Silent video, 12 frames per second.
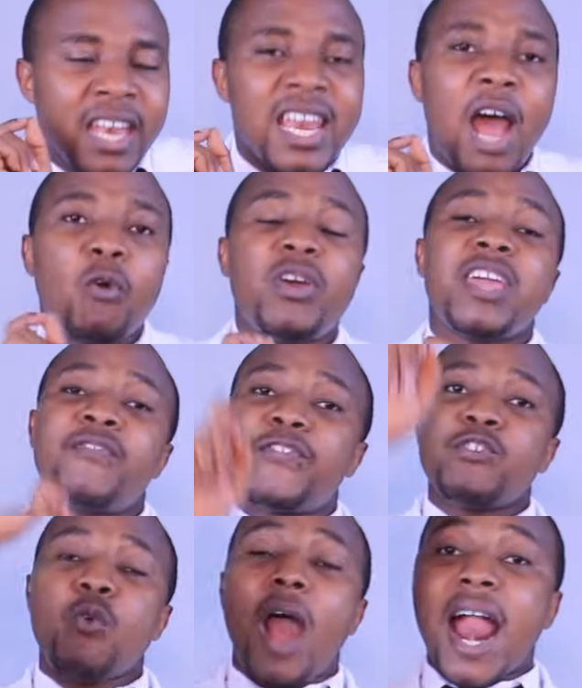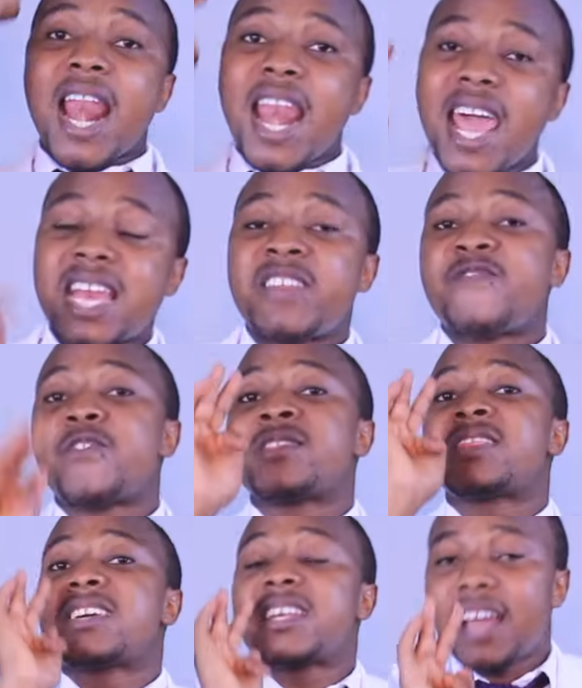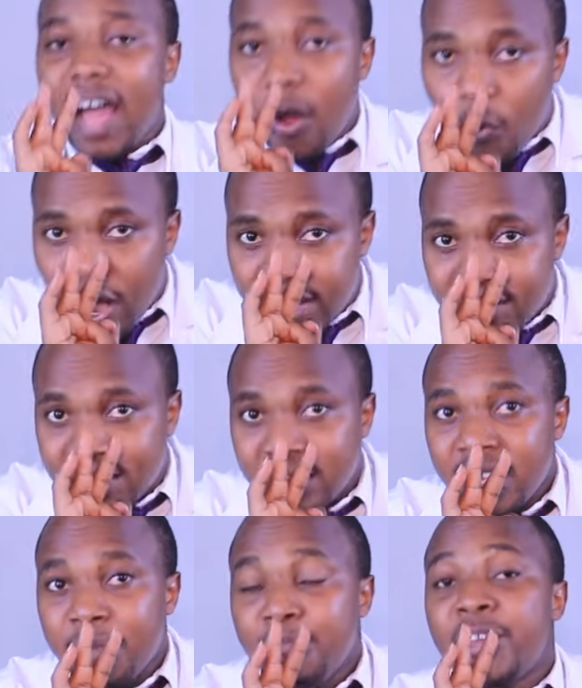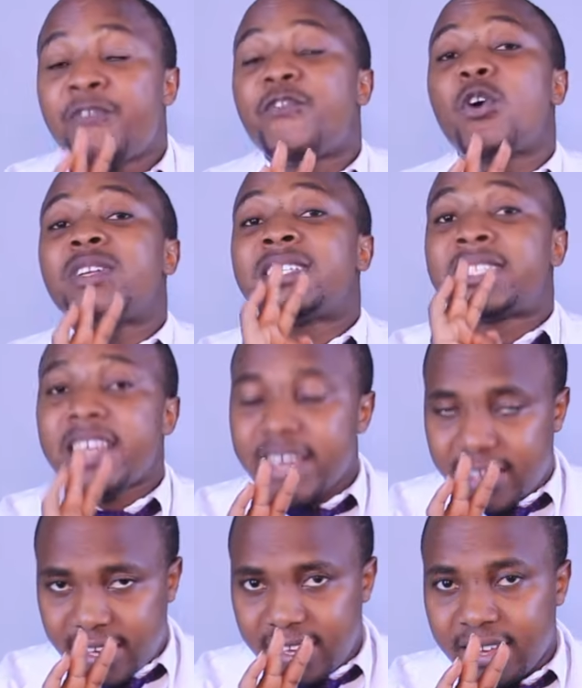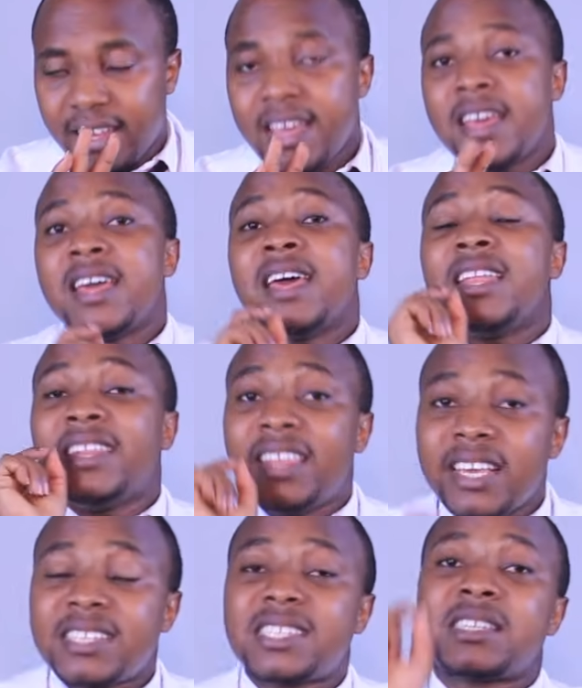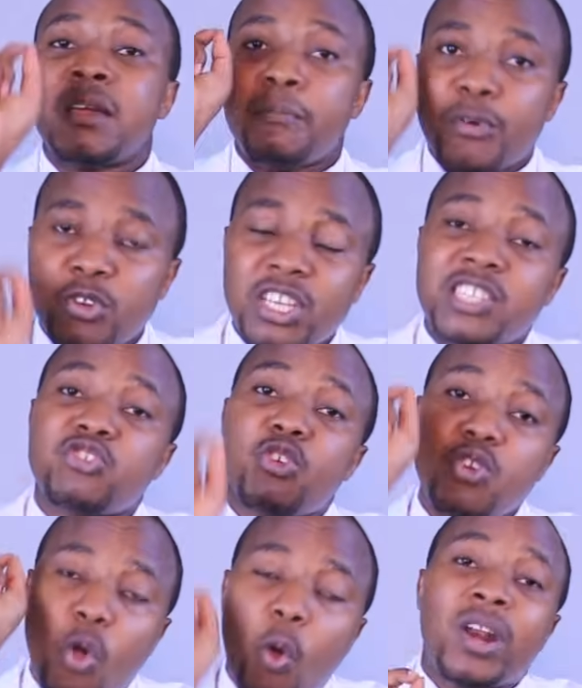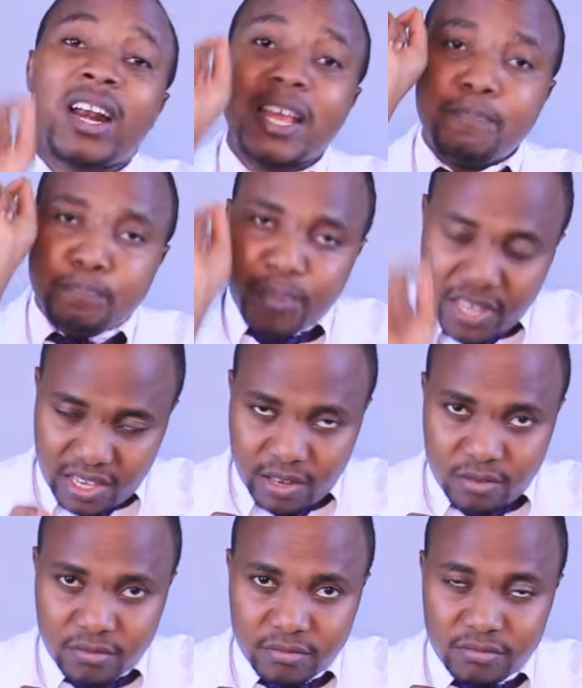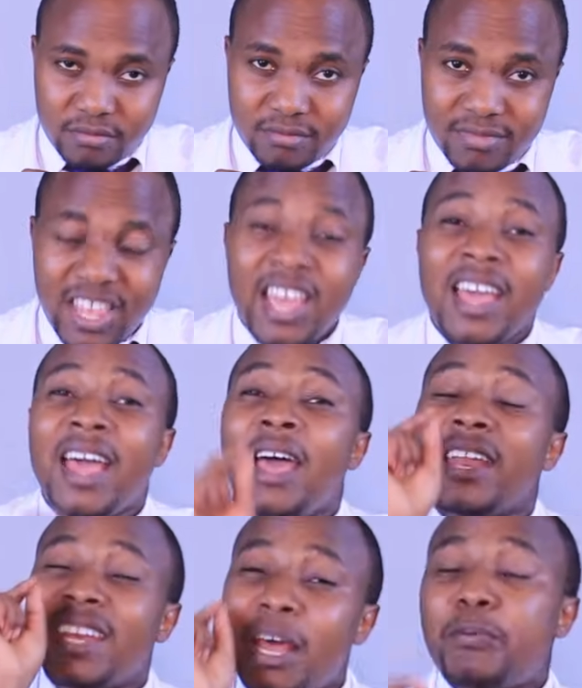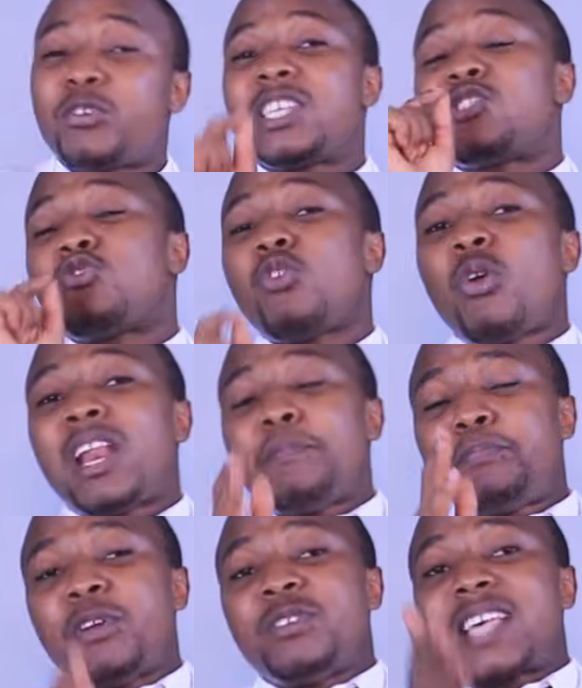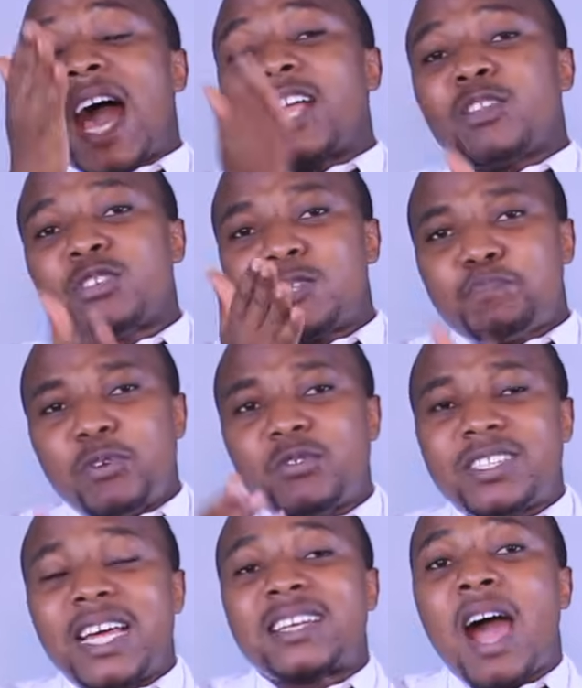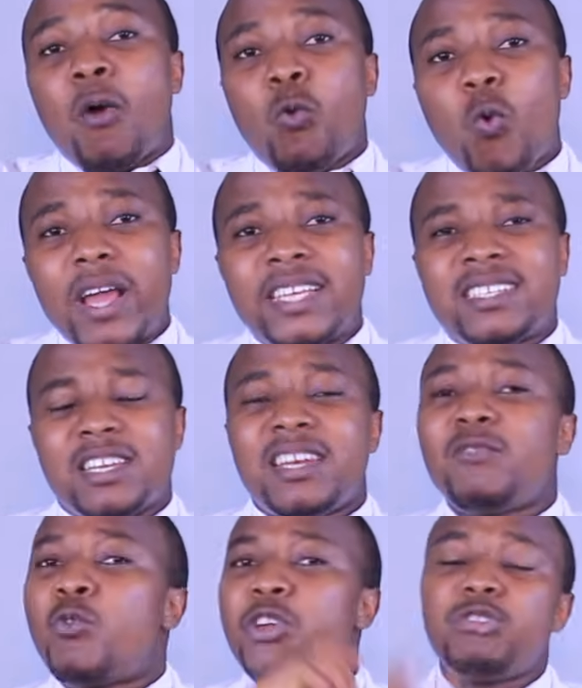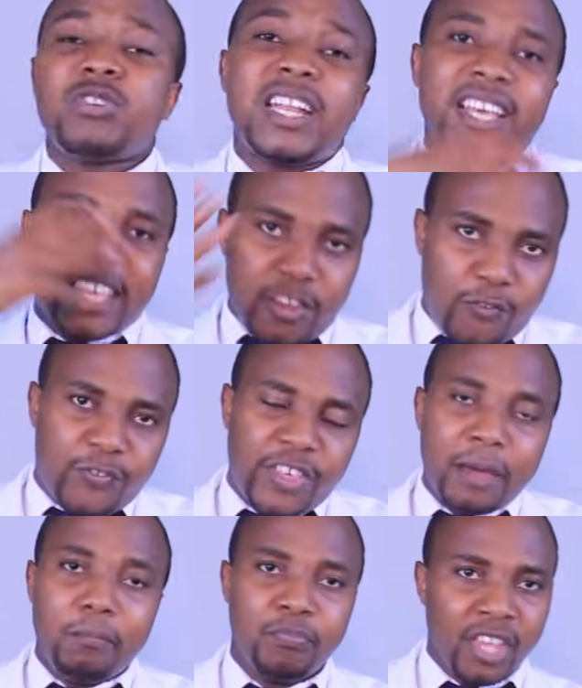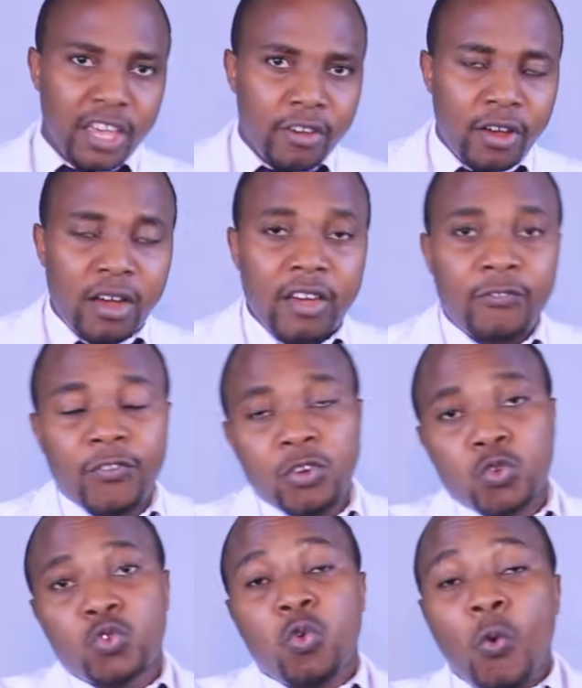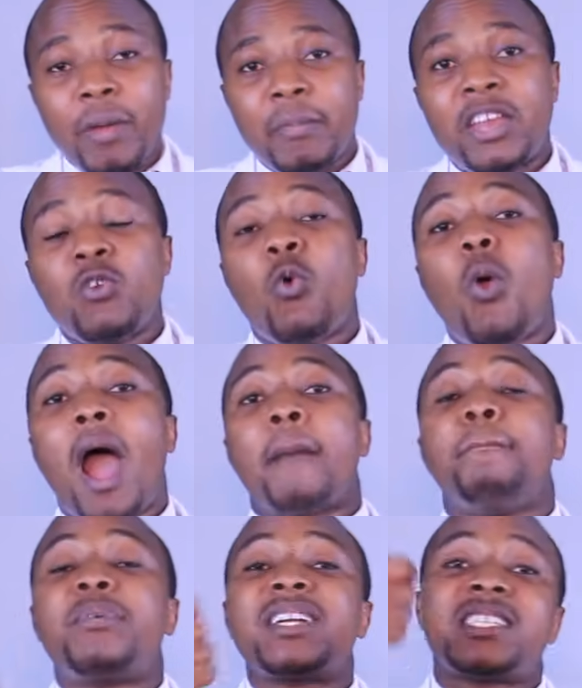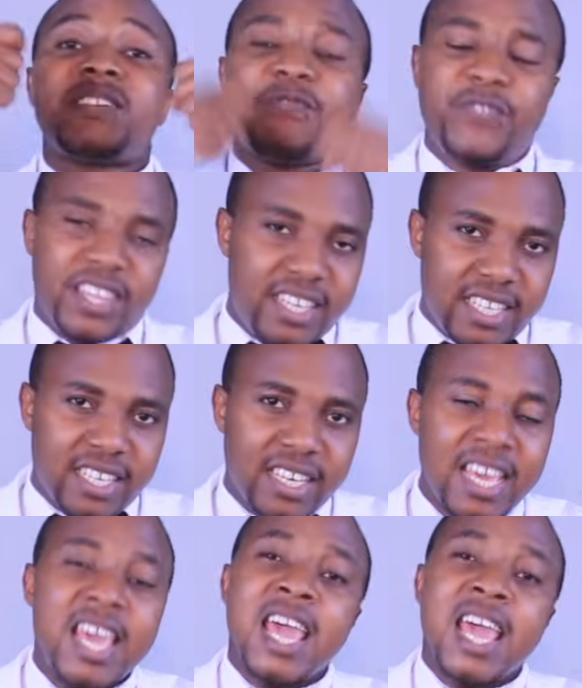Now, if you are late for 3 hours before taking this progesterone only pill, the progesterone only pills are those pills that are white. We usually give them to women who are breastfeeding.